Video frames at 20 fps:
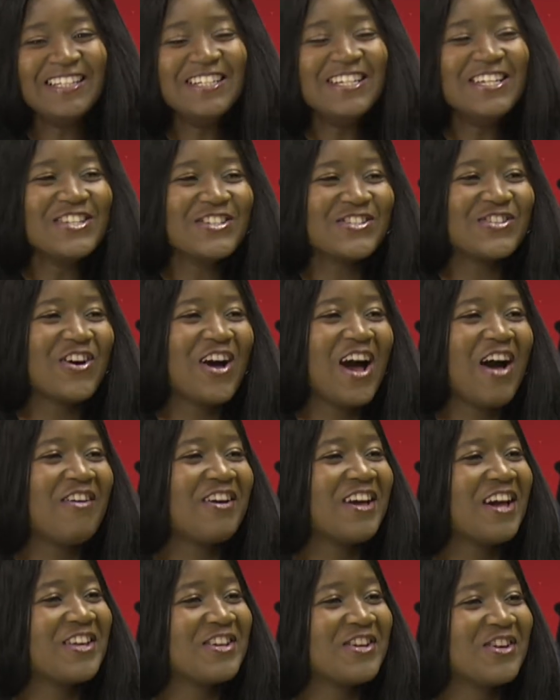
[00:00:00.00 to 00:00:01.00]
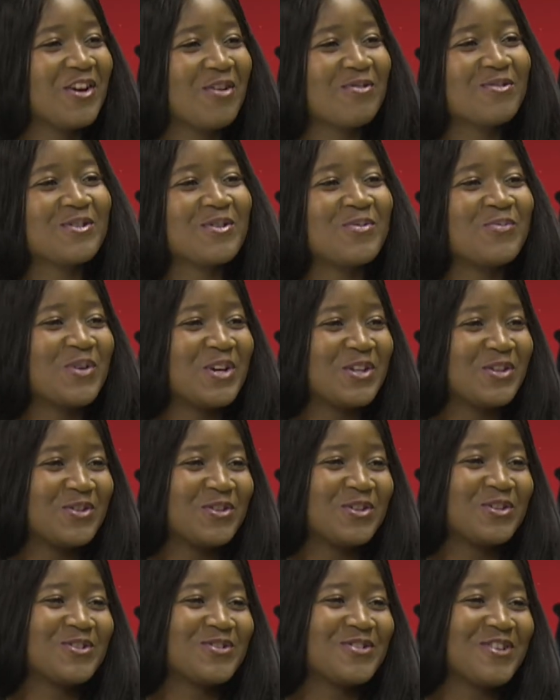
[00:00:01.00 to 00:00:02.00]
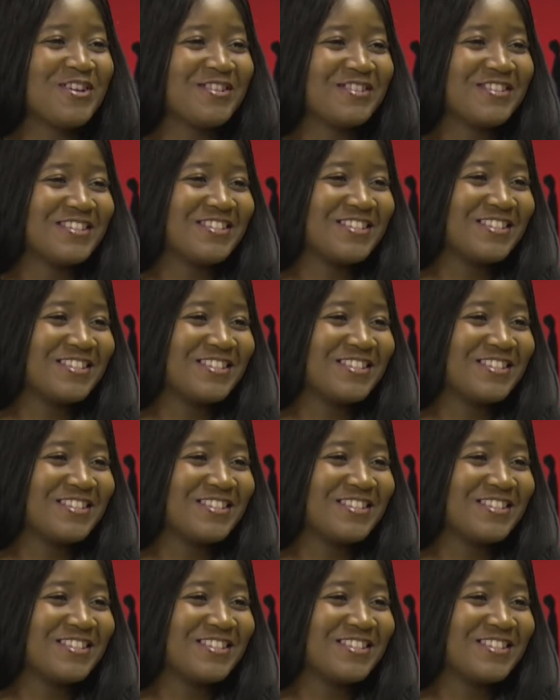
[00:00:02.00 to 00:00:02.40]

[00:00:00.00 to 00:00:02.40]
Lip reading: So how can you love someone you don't trust?